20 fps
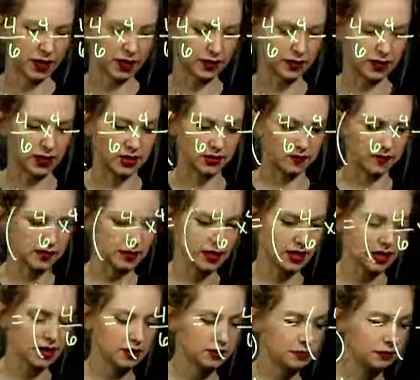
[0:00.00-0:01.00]
on the
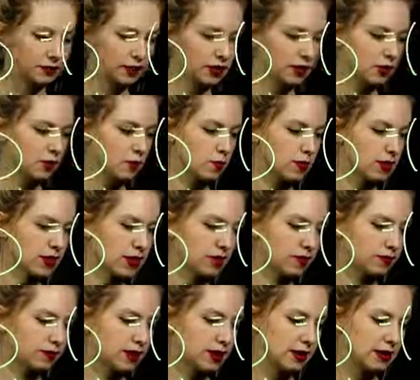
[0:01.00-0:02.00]
inside, we can
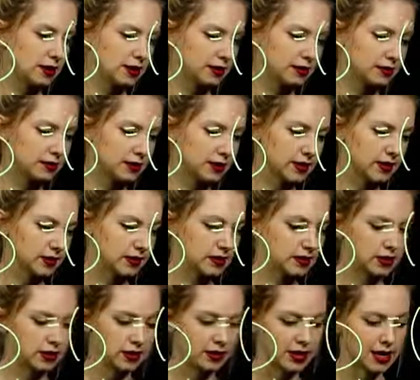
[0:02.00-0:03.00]
write it
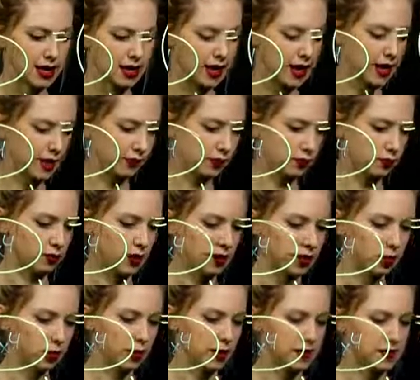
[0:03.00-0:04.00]
concisely and not have to write the
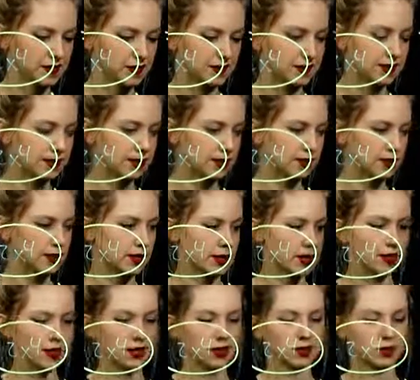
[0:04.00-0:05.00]
parentheses
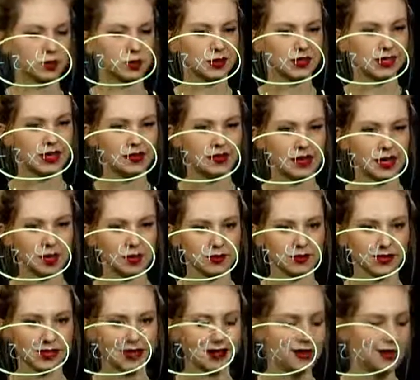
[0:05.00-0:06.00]
because what's on the
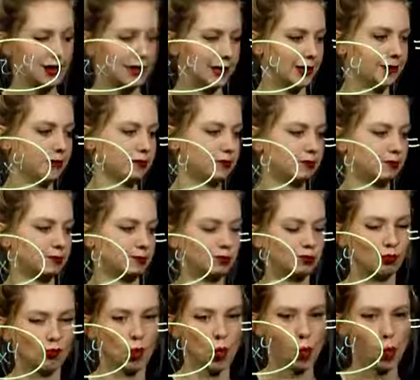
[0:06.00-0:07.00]
outside here?
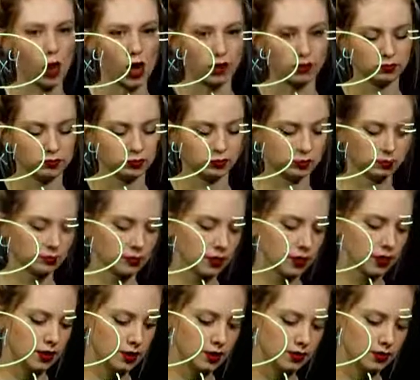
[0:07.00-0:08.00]
1.
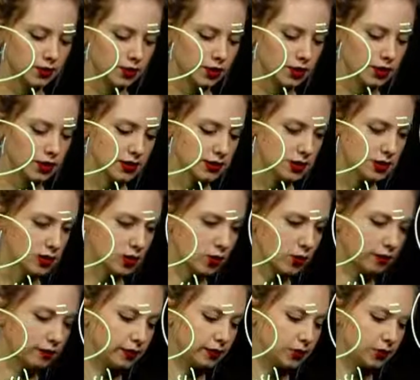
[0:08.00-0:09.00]
So this is
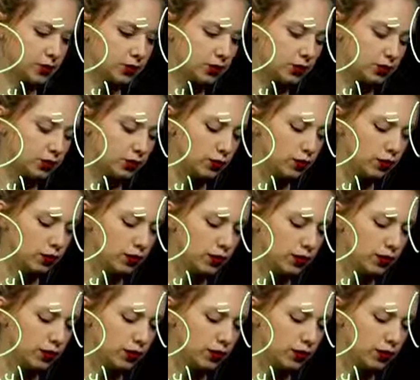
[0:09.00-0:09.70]
equivalent to